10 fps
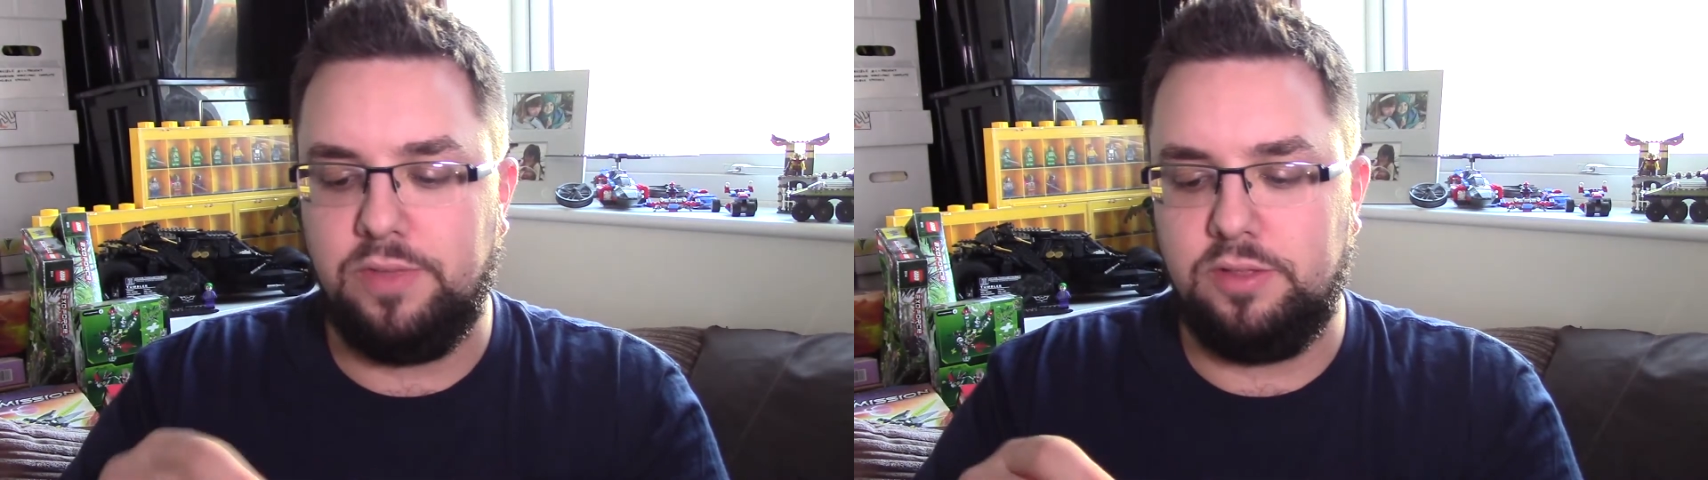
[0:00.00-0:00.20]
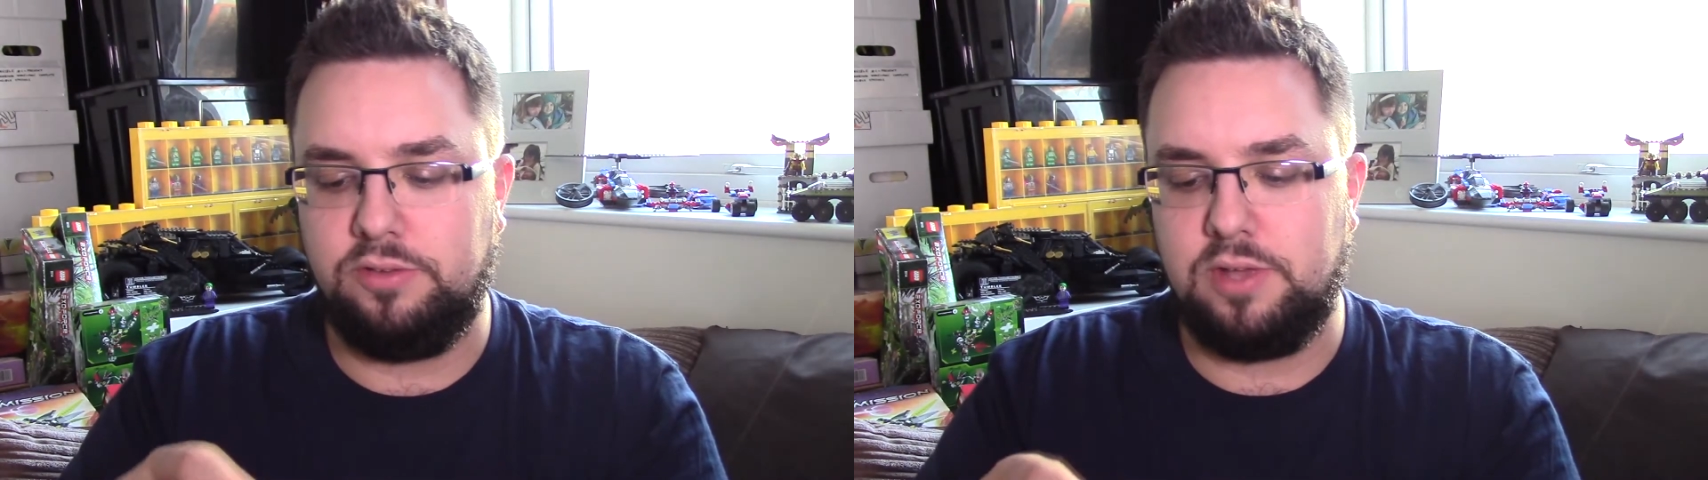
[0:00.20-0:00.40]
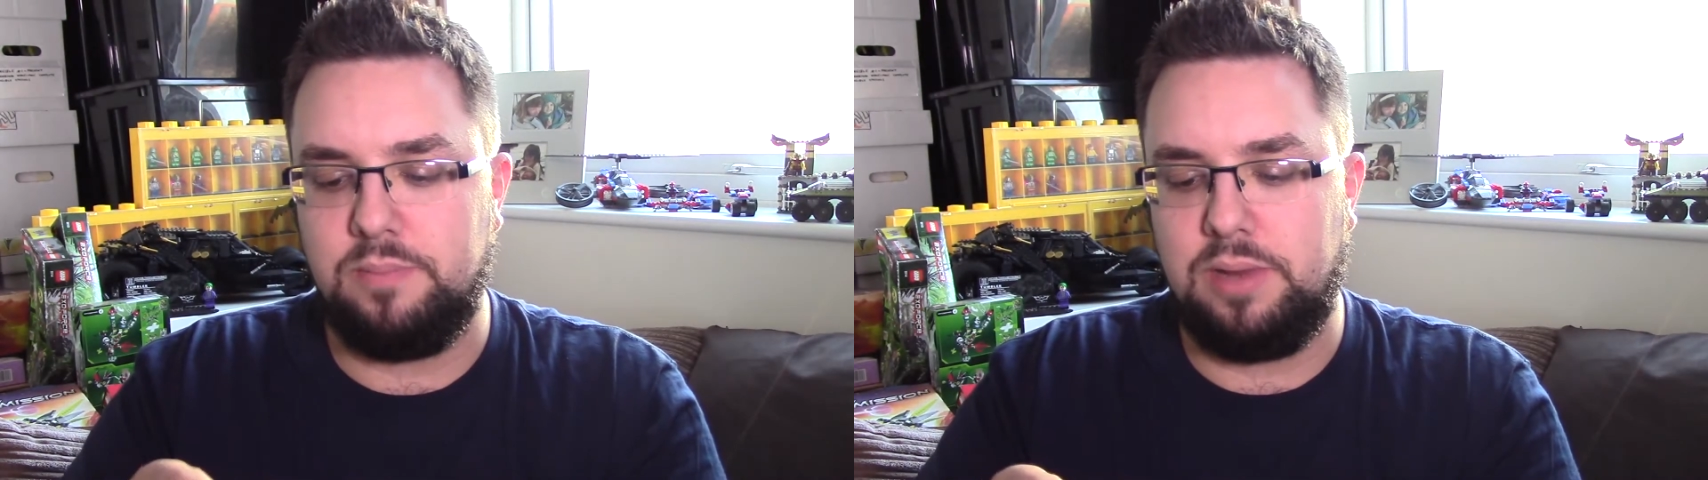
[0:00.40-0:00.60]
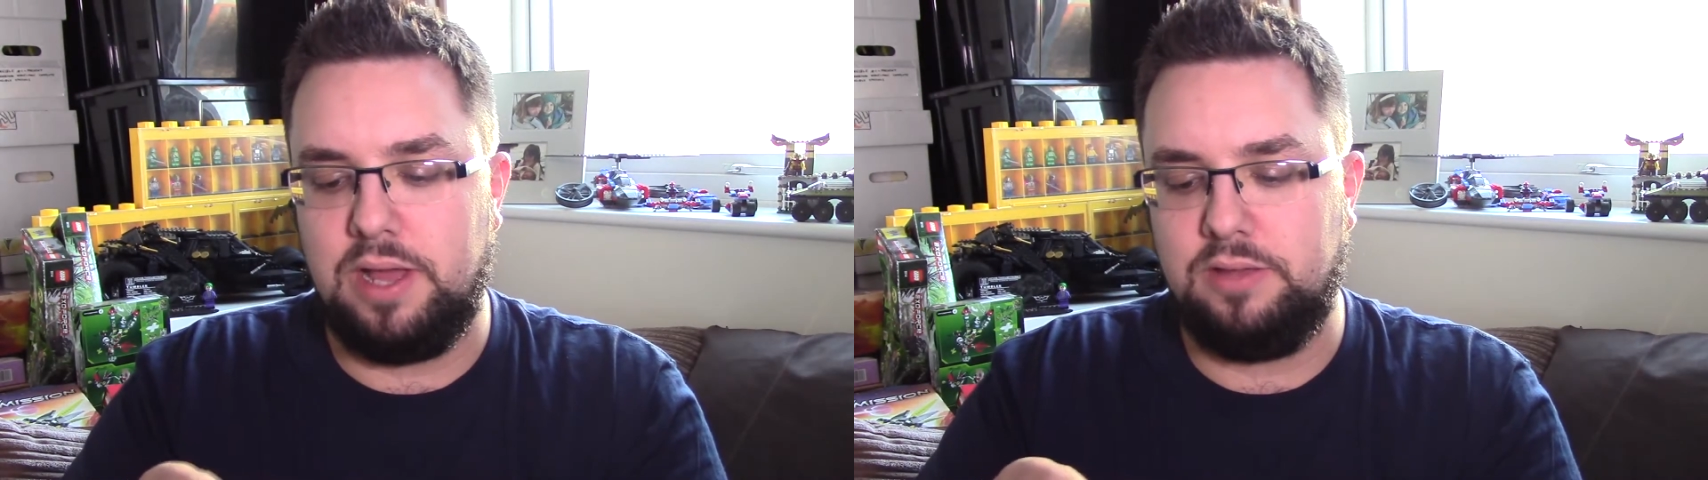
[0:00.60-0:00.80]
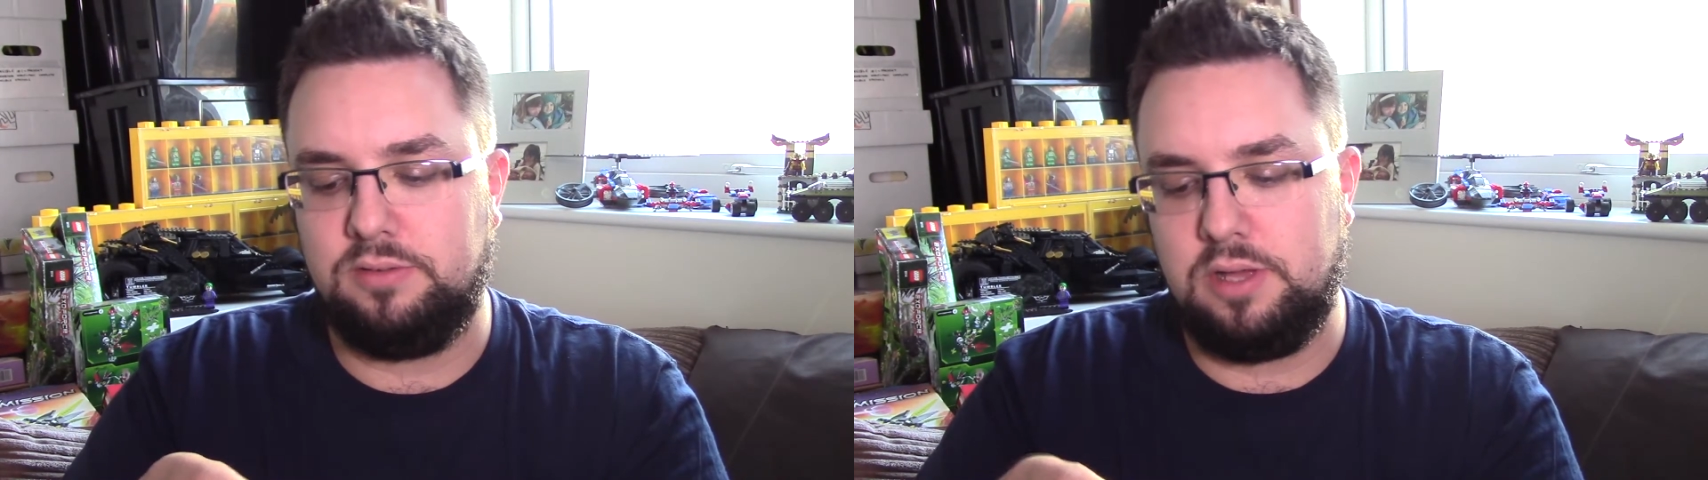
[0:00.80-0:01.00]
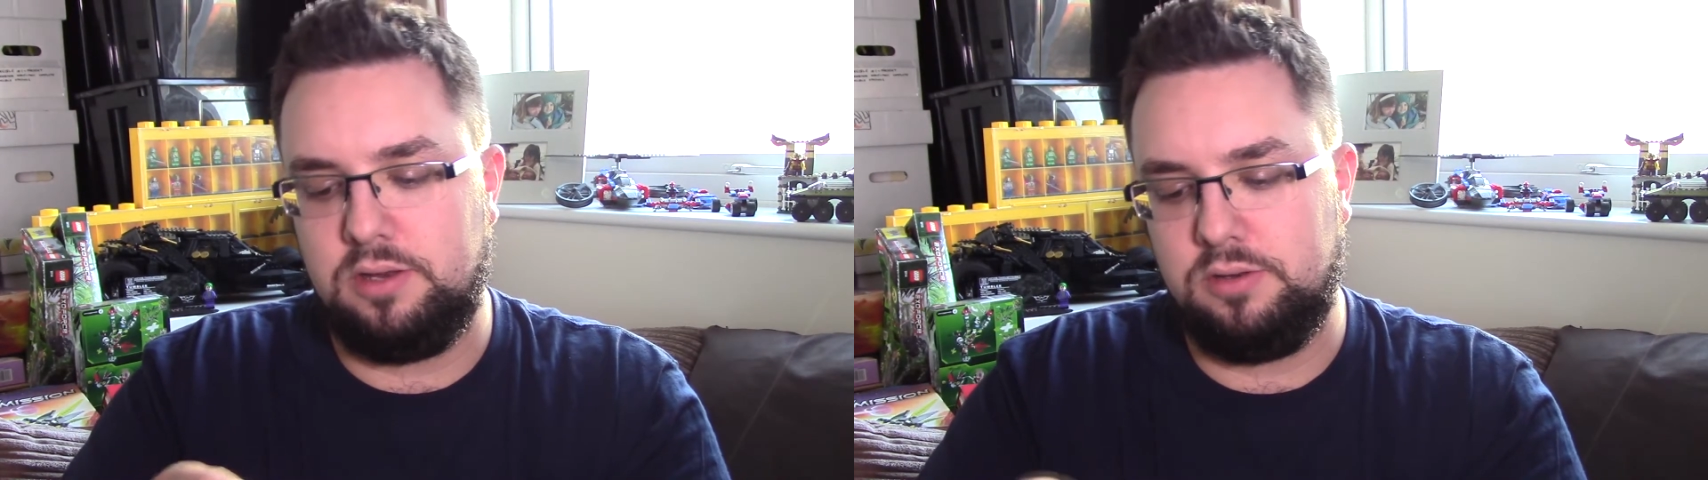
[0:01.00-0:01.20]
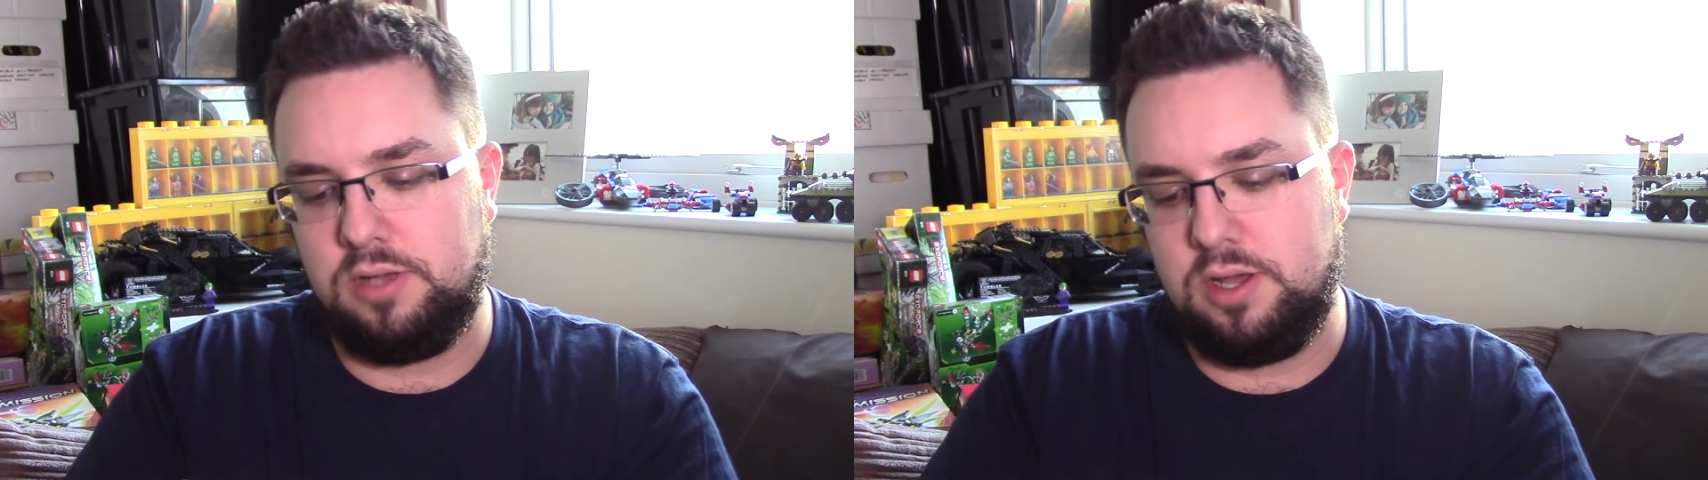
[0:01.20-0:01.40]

in the same place and